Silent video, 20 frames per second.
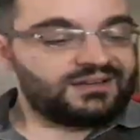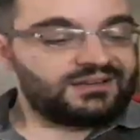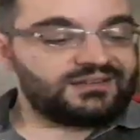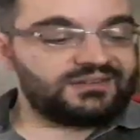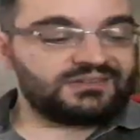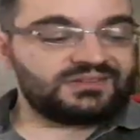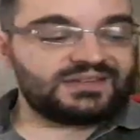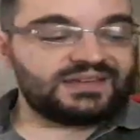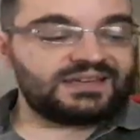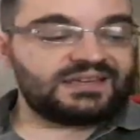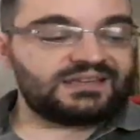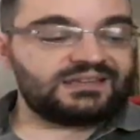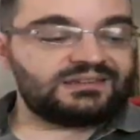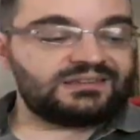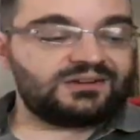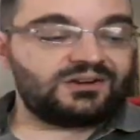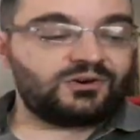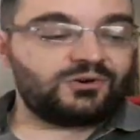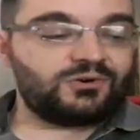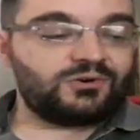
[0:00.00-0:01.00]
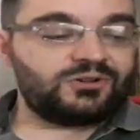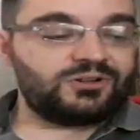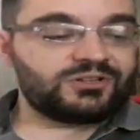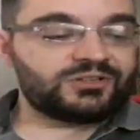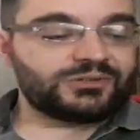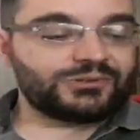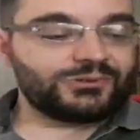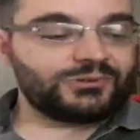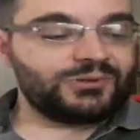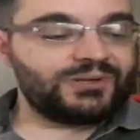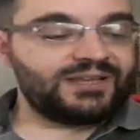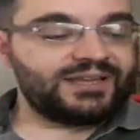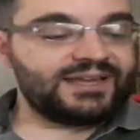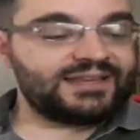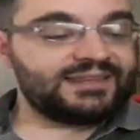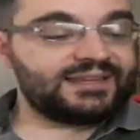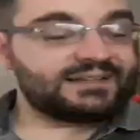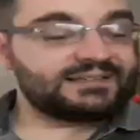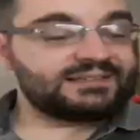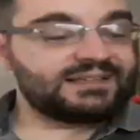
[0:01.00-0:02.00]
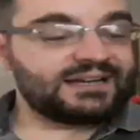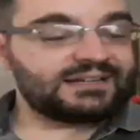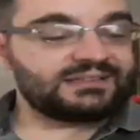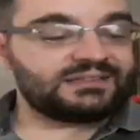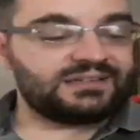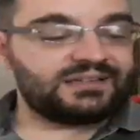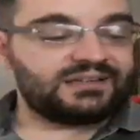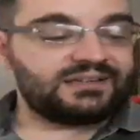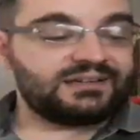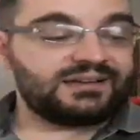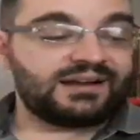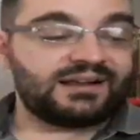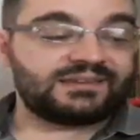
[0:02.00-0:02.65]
You say it all truly and exactly,